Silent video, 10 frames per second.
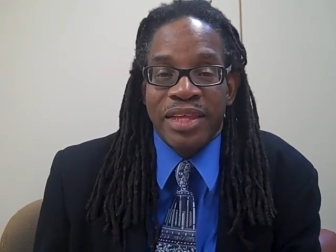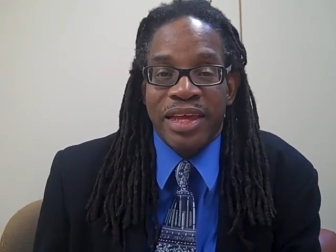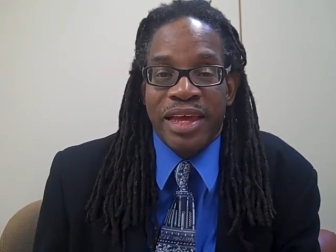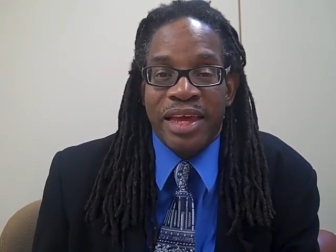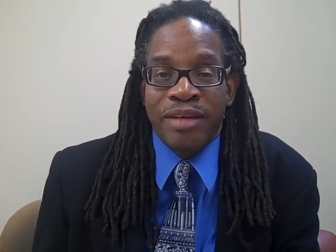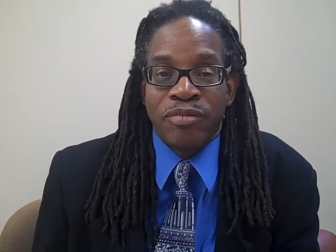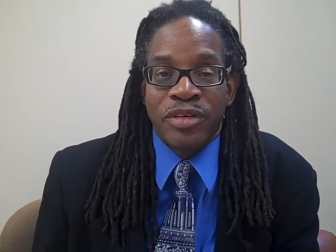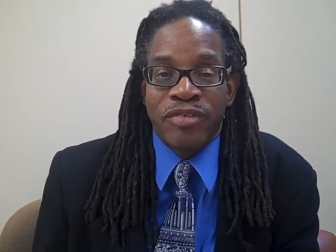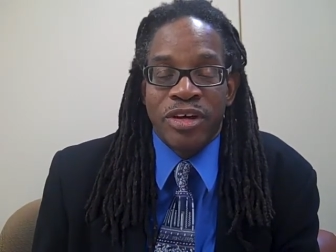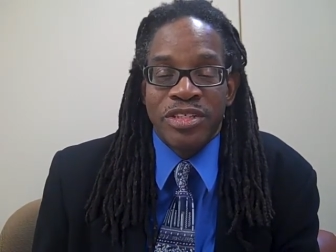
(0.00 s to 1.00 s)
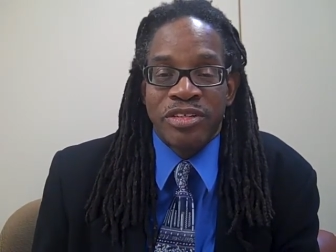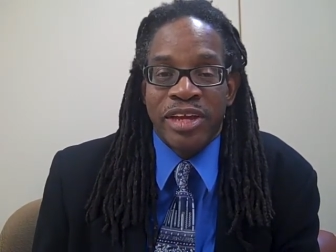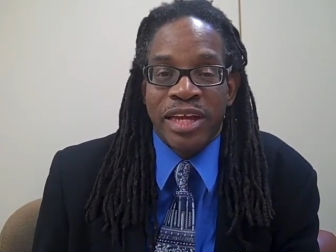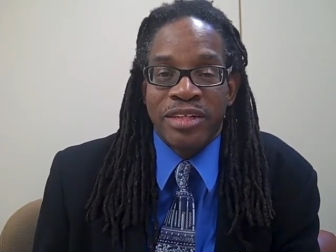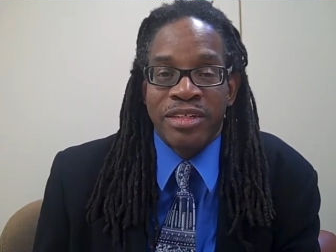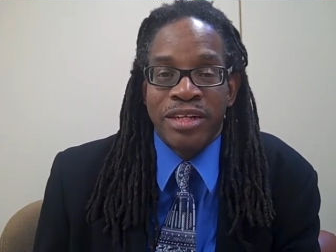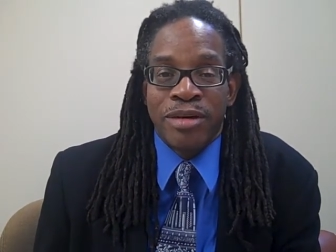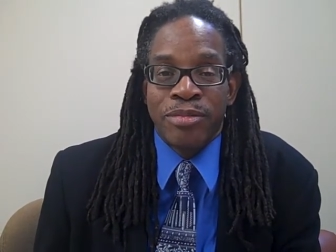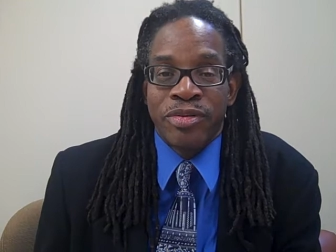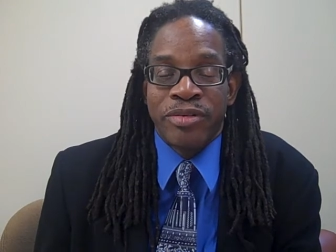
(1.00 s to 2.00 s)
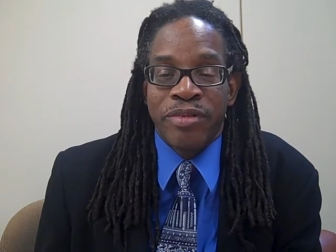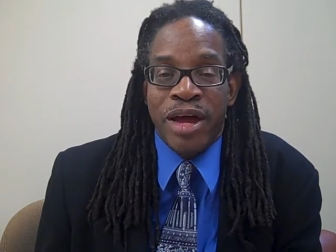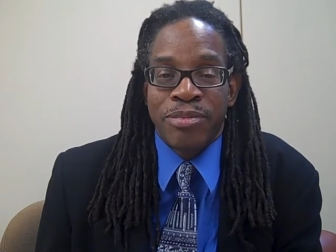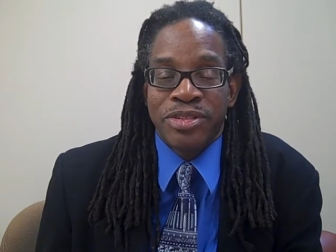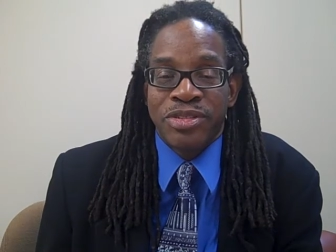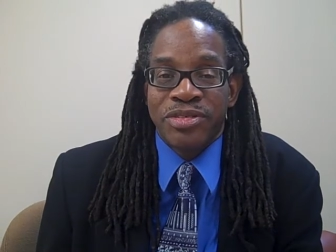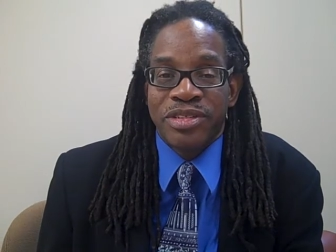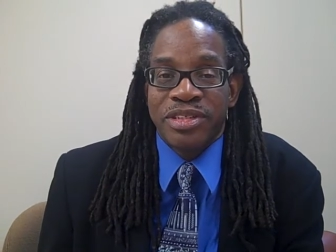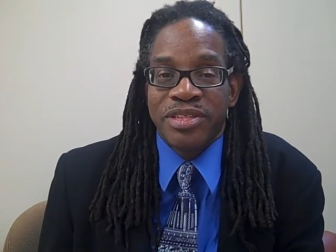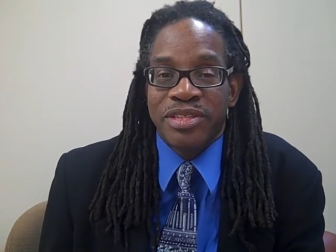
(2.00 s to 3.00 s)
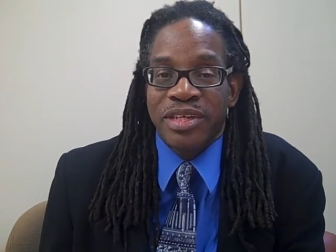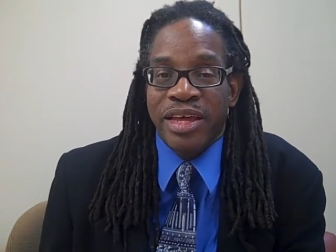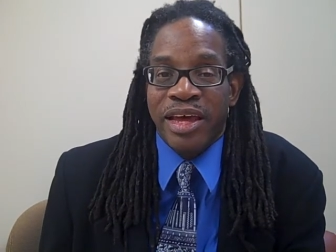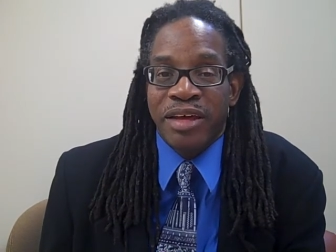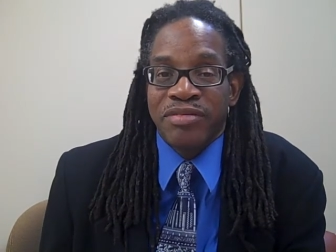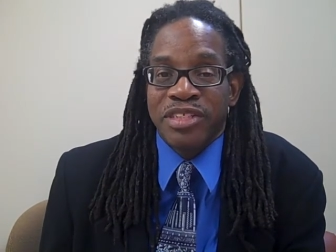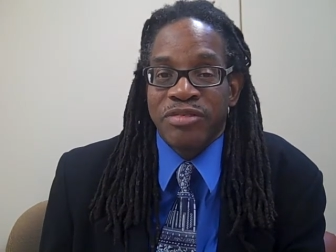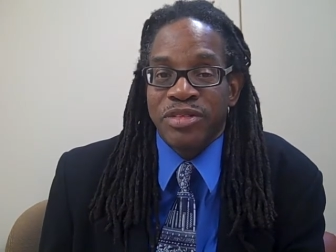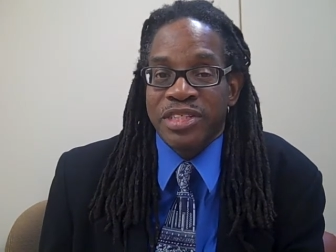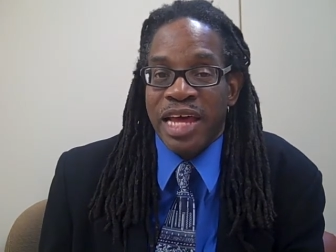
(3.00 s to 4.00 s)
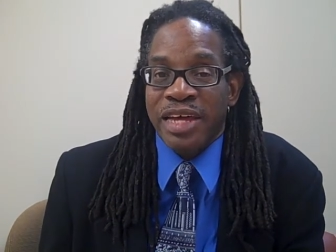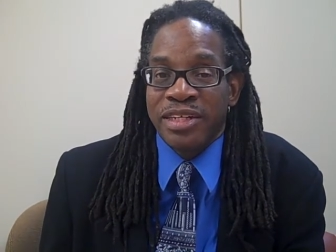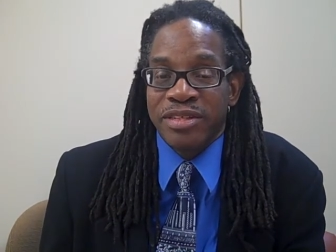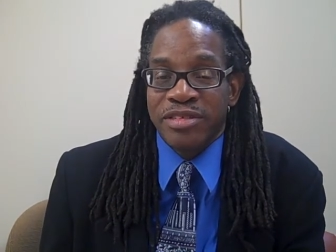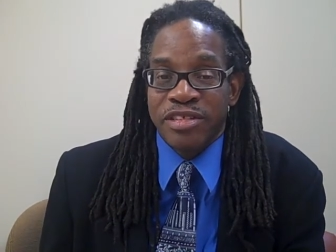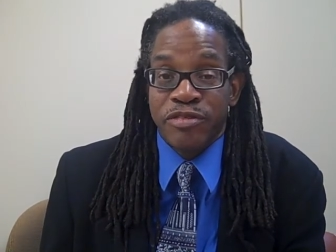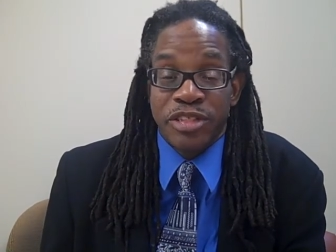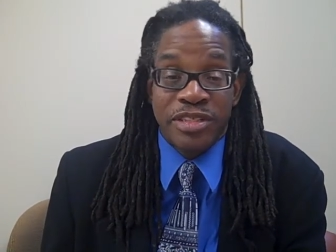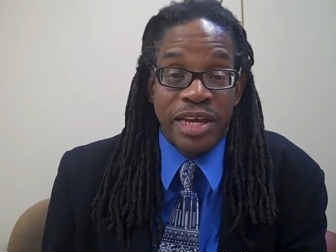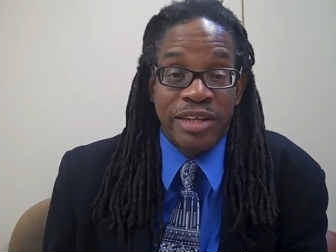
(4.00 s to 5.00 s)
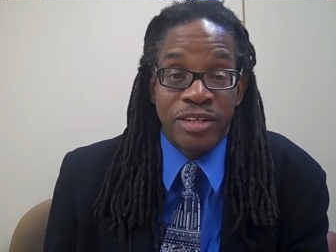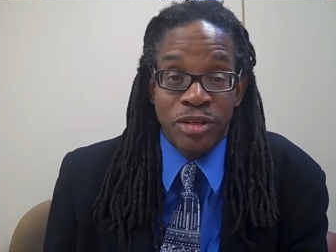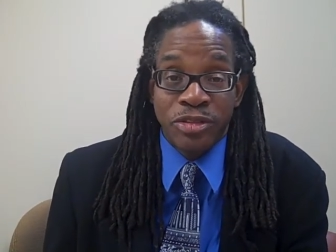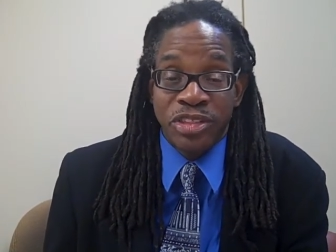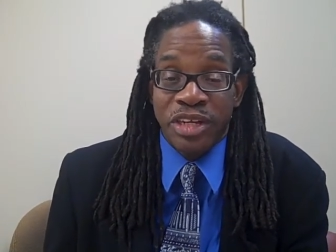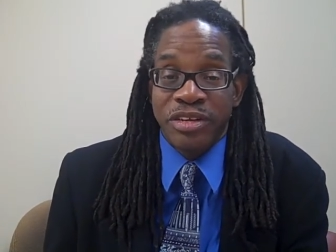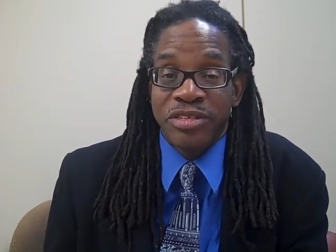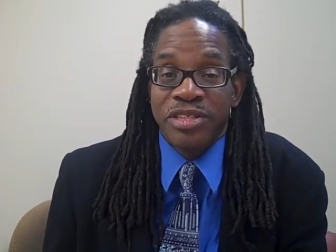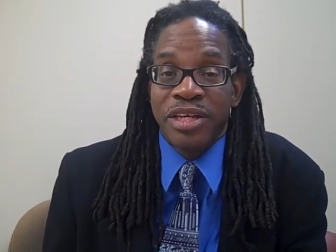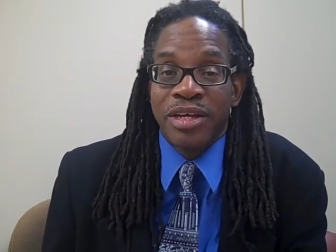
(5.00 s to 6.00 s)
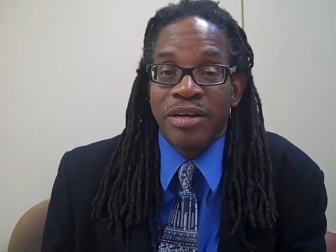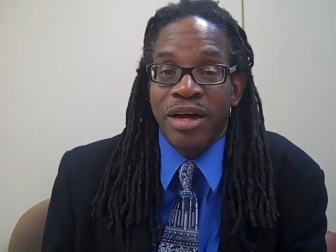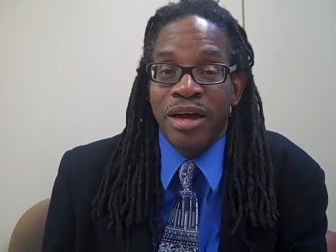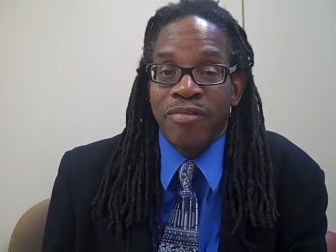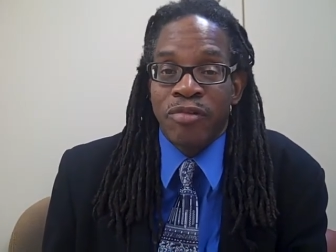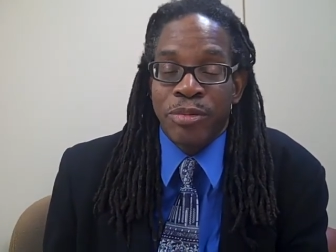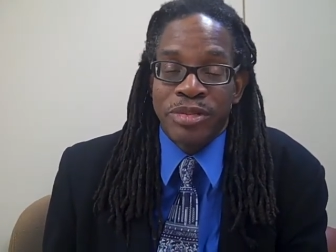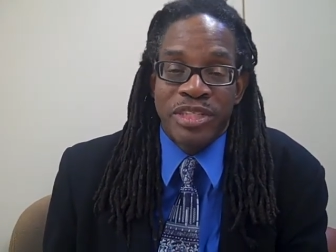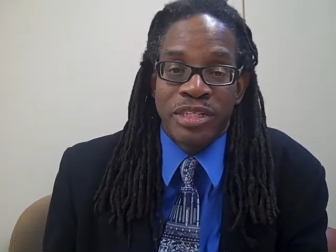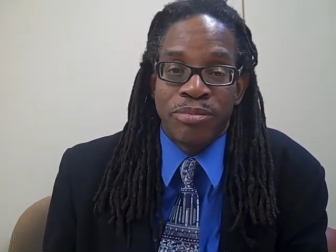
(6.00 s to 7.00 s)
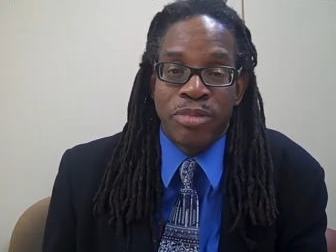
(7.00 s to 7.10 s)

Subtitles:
And we've also had a number of opportunities to have civil society co-chairs representing